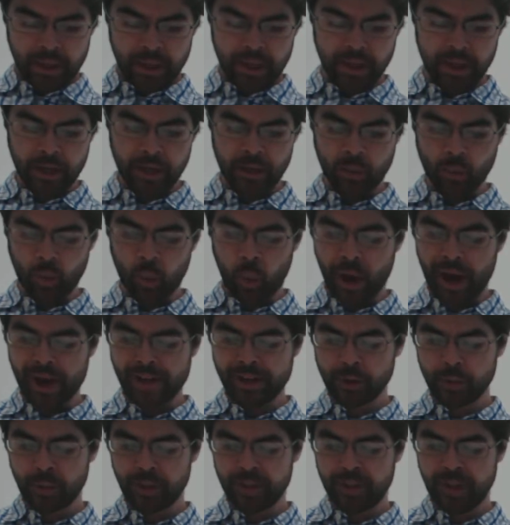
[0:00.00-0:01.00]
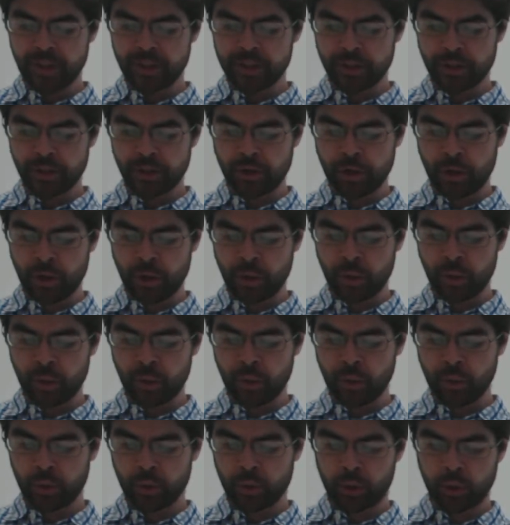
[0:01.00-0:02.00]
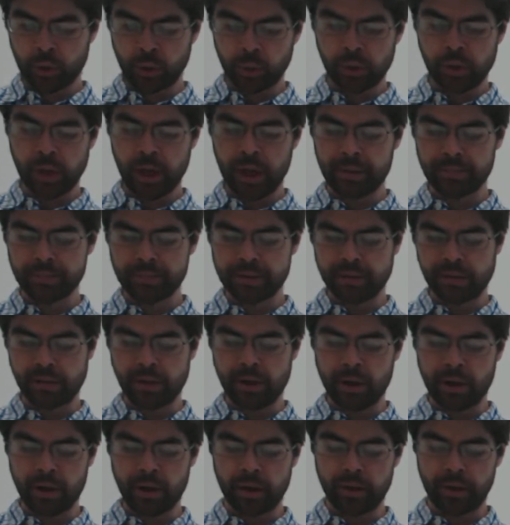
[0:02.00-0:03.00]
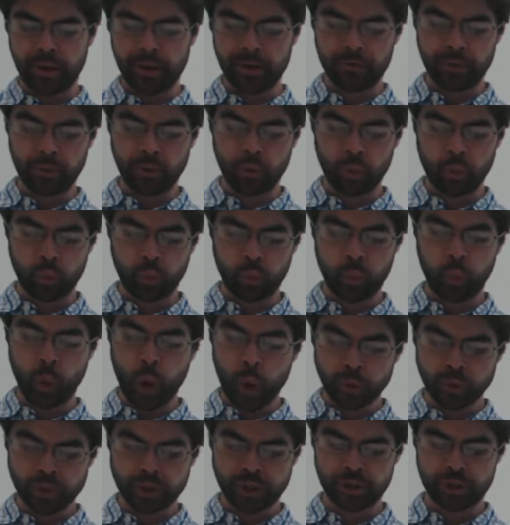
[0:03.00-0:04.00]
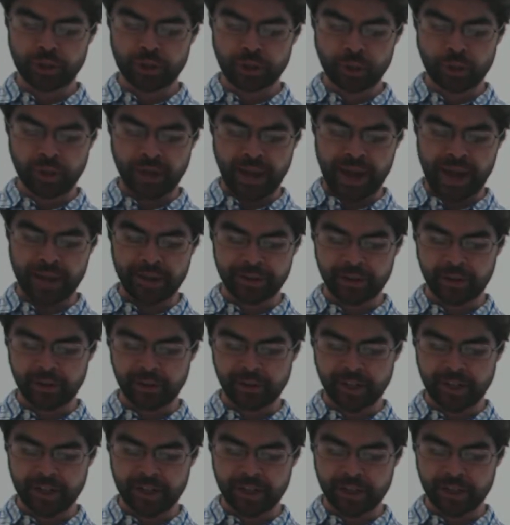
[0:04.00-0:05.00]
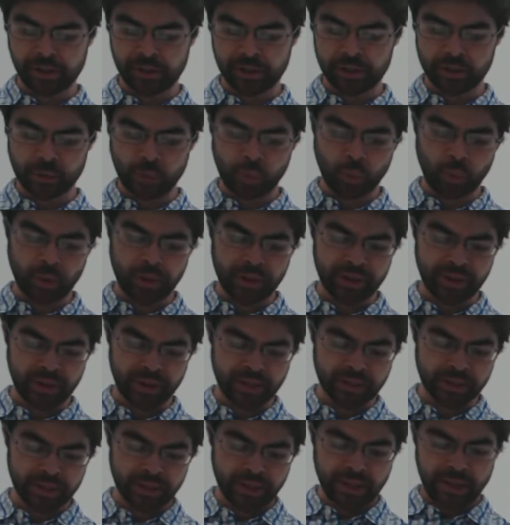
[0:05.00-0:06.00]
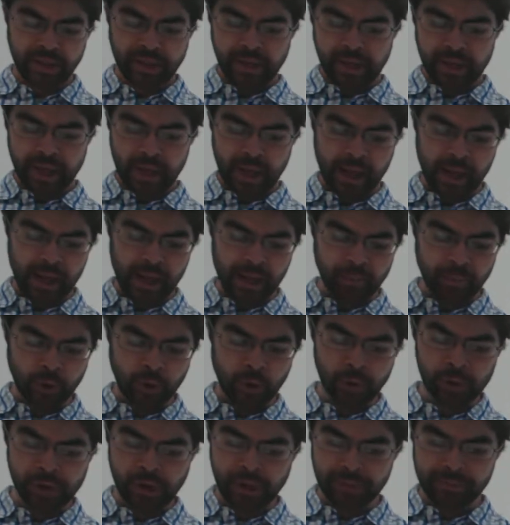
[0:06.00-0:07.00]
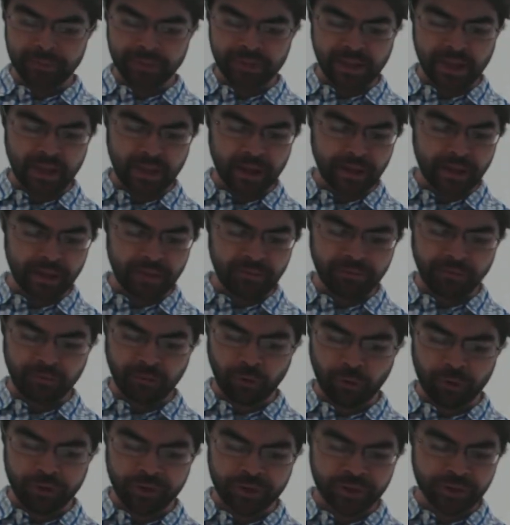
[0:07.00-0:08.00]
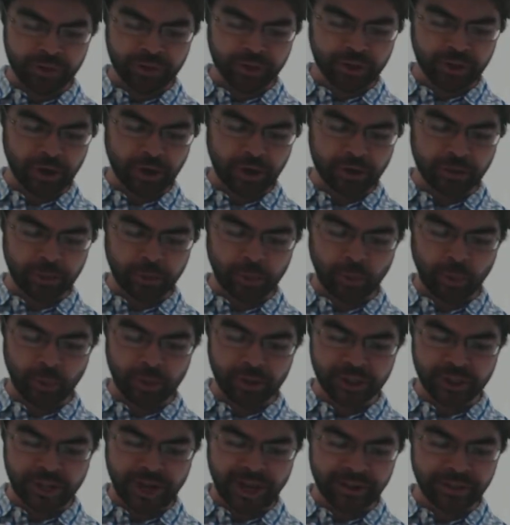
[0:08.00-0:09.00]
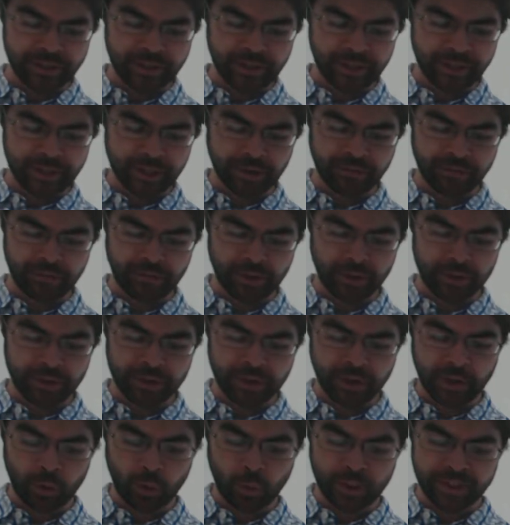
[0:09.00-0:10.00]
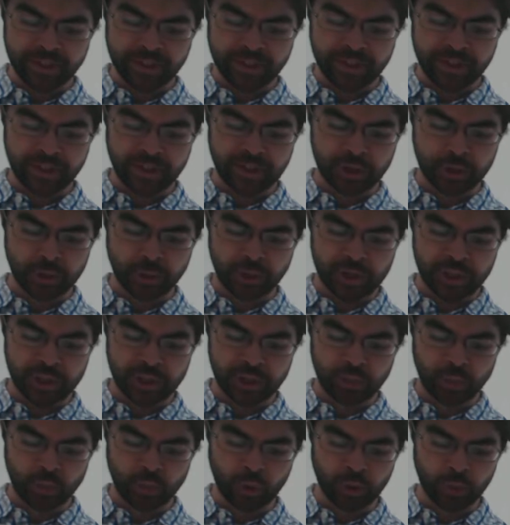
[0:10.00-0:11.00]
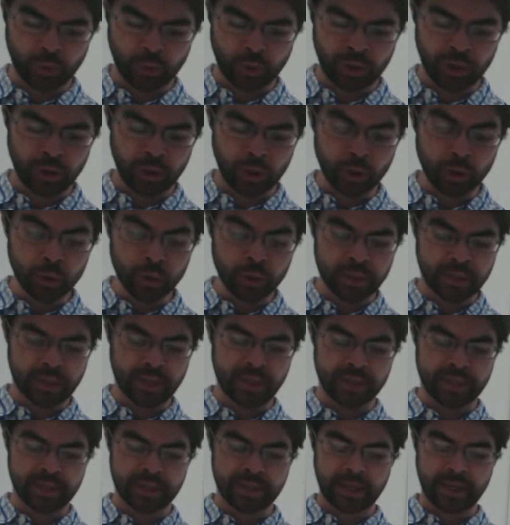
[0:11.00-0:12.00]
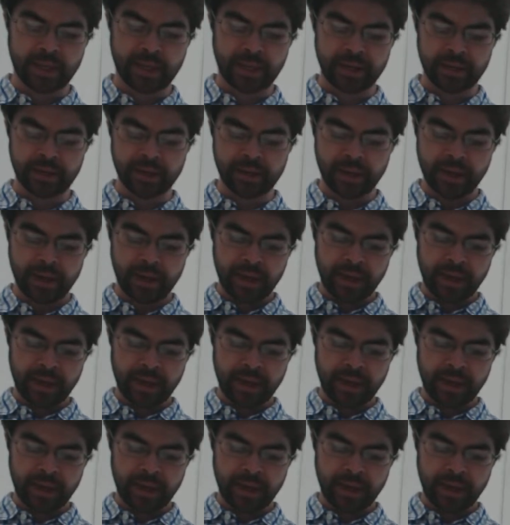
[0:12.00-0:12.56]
Why do we need to know Coulomb's law if we won't do calculations with it? Coulomb's law and force-charge proportionality is confusing. What situation would we use this in?